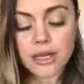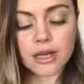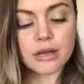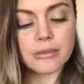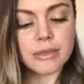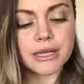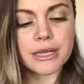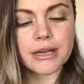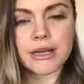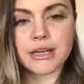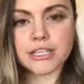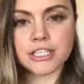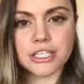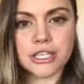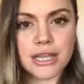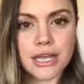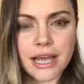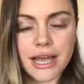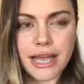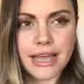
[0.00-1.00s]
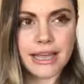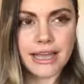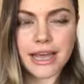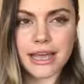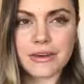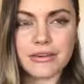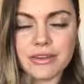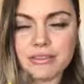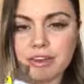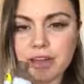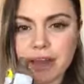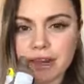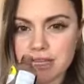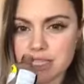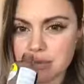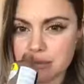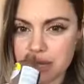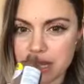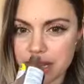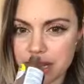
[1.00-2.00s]
Oh my gosh, I, I don't even know how to
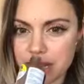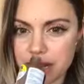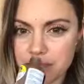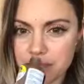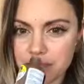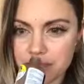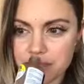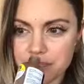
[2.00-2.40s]
explain it.